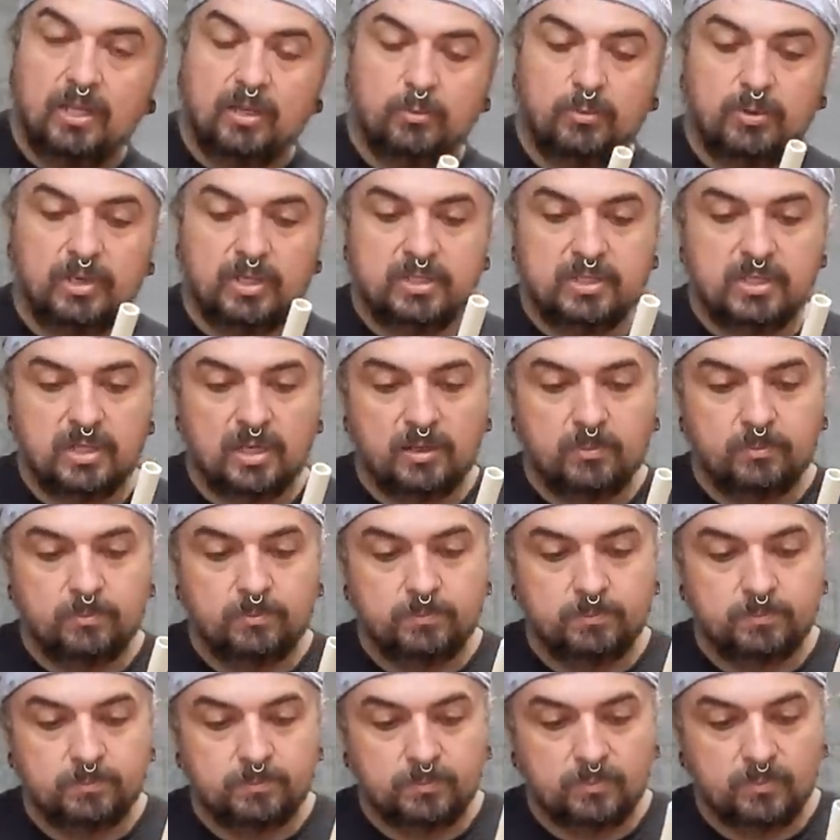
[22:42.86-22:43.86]
But
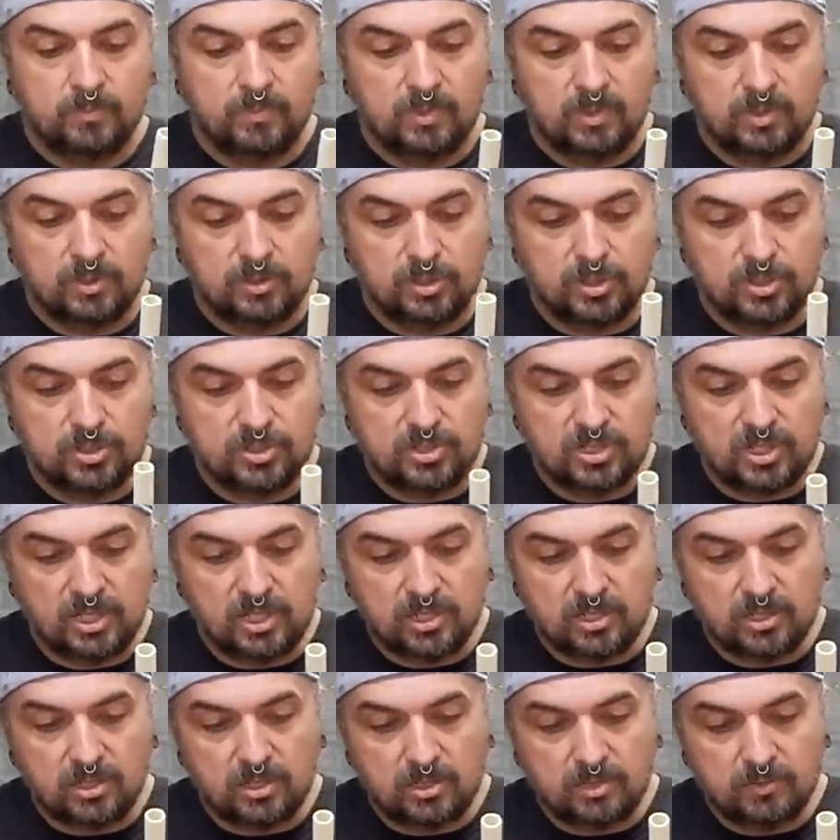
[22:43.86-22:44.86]
just seal
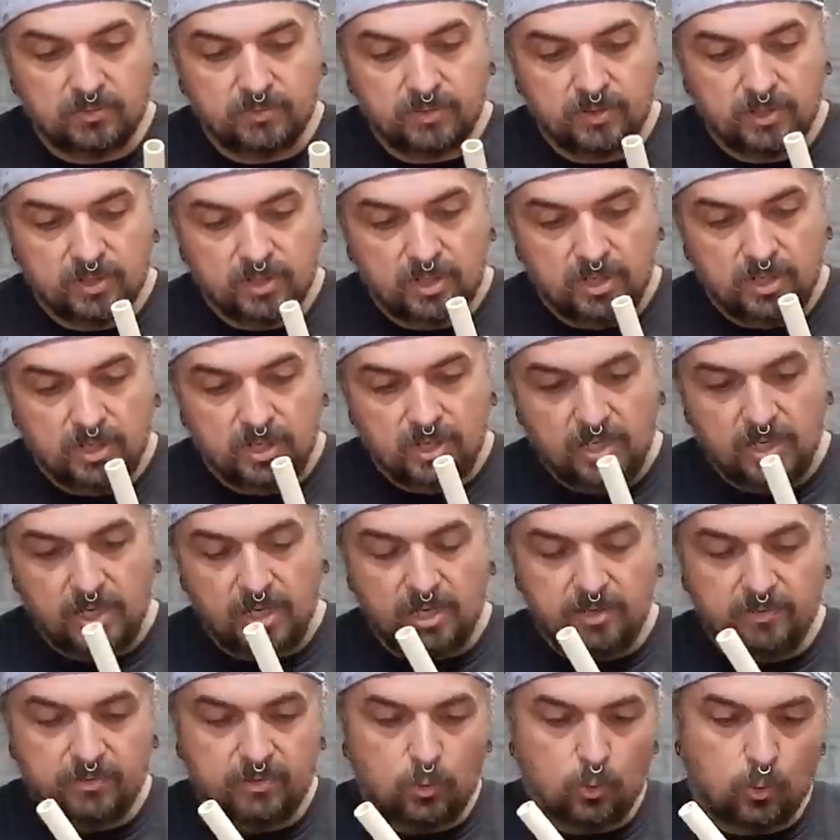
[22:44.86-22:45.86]
it off,
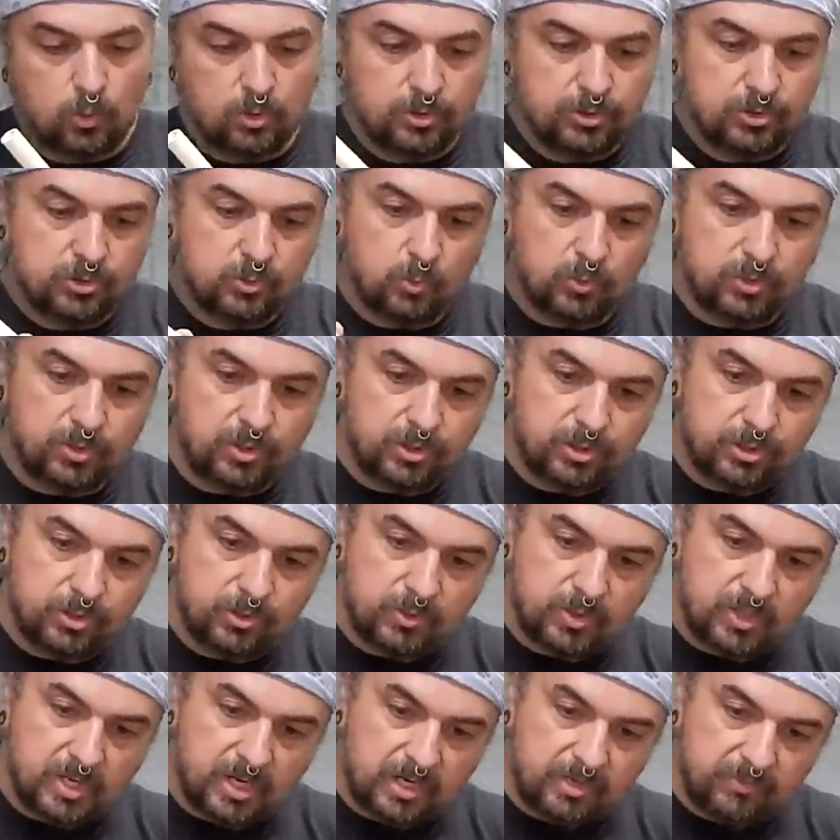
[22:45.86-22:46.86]
and of course when you're
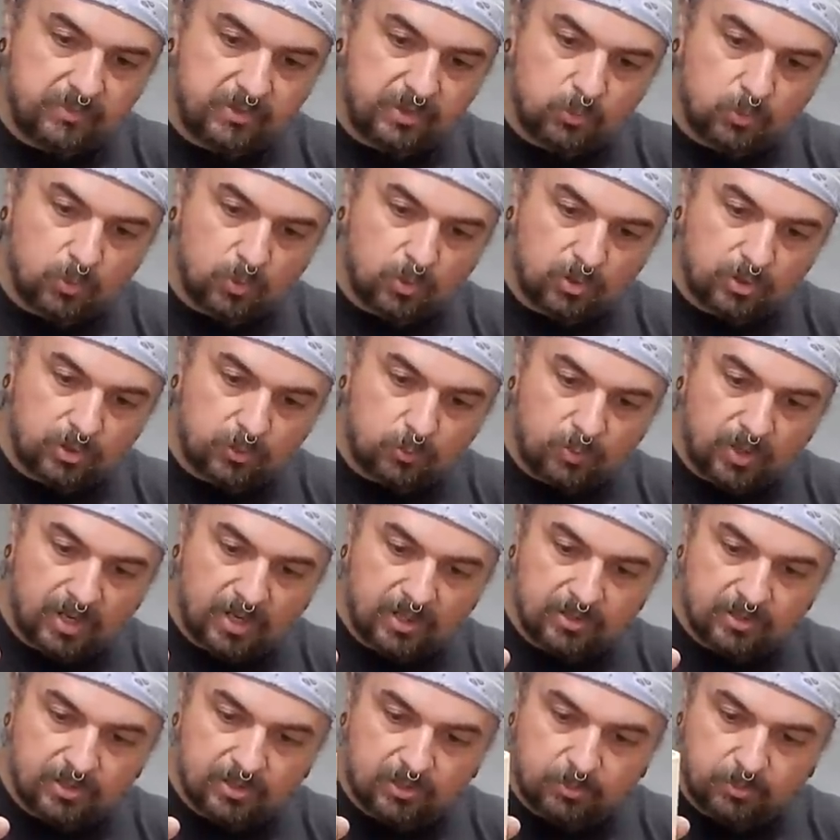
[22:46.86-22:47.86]
doing that, if you roll it
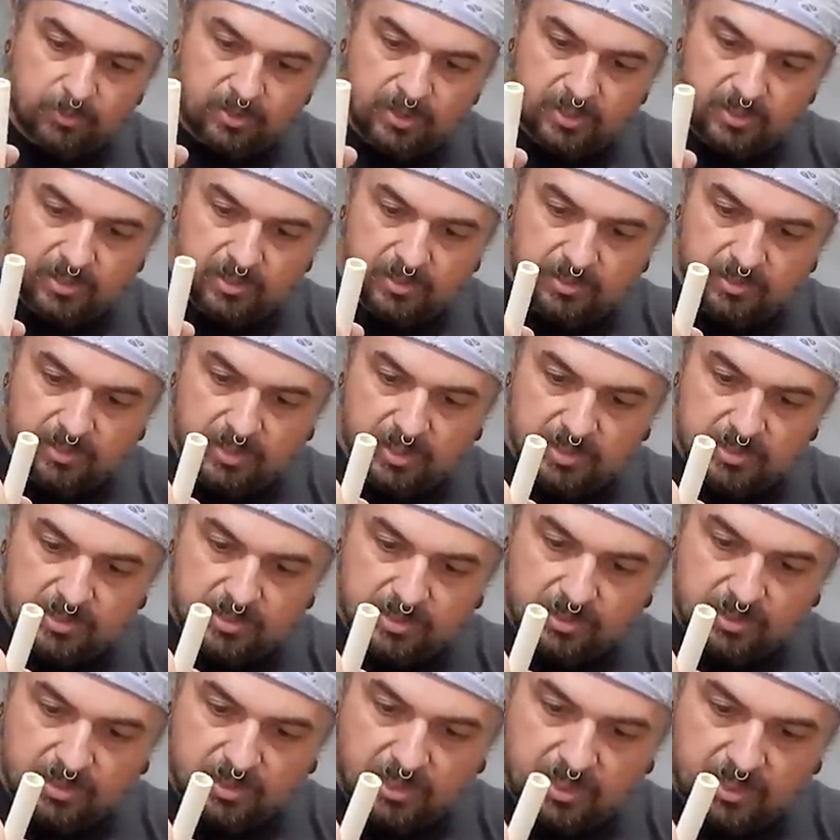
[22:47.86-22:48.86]
around a little bit, that's a
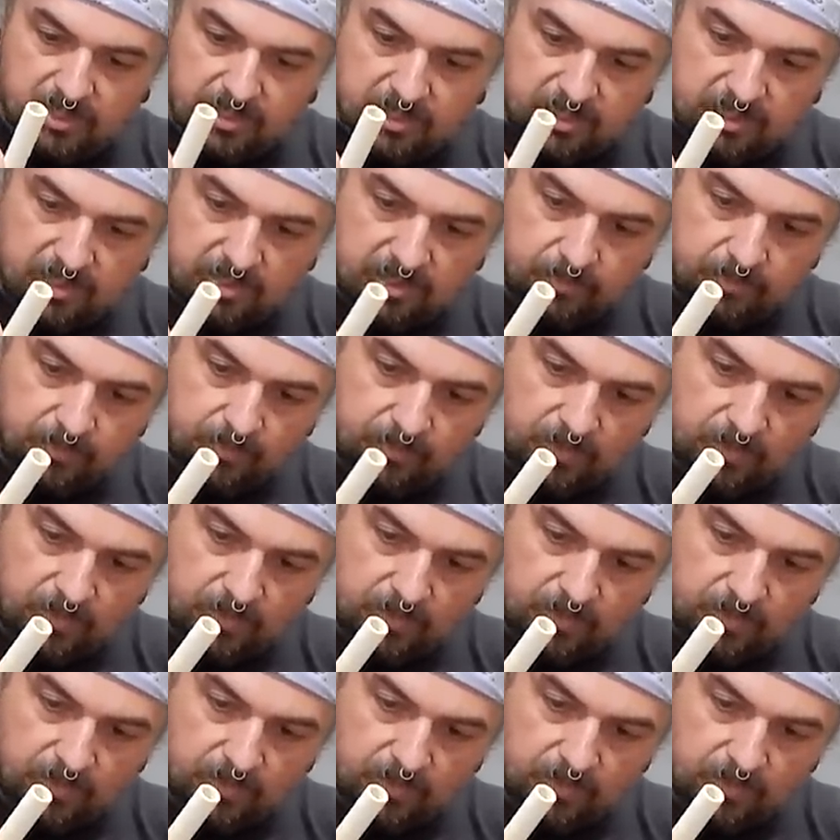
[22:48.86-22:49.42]
good idea.